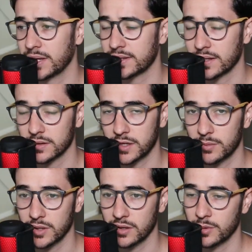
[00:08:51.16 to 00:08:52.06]
make that look a
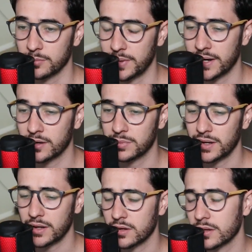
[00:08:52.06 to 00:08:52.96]
little bit better,
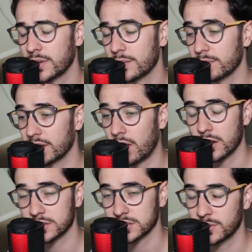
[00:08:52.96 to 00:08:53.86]
but you know, there
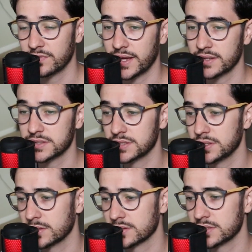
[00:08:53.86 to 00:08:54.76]
are some advantages.
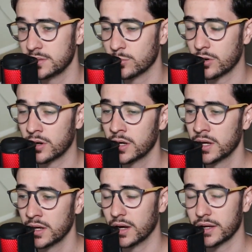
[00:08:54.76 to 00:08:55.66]
You could see more
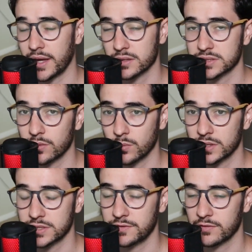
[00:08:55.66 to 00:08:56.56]
accounts at
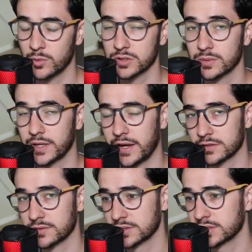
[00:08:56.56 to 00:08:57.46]
once if you have multiple
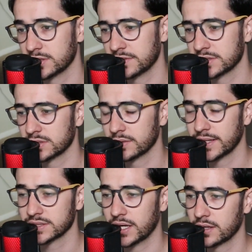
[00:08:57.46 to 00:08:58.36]
accounts for a service, so
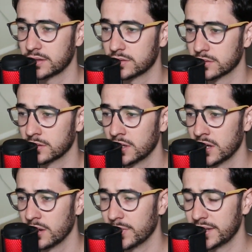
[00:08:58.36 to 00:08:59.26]
that's kind of cool.
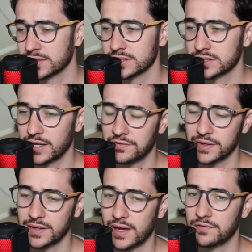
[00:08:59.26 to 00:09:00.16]
But it does
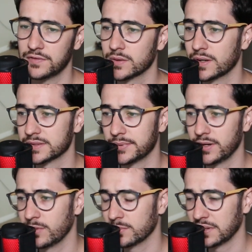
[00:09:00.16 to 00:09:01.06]
definitely not feel as
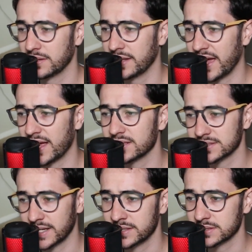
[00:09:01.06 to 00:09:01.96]
premium in that
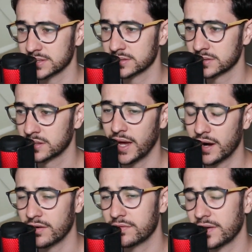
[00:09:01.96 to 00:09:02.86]
sense.
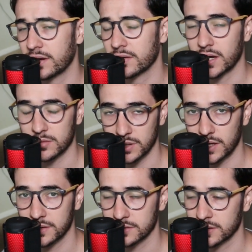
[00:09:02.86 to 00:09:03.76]
And I've found a couple of
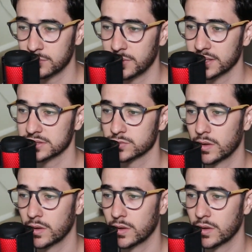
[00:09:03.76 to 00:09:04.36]
other little bugs as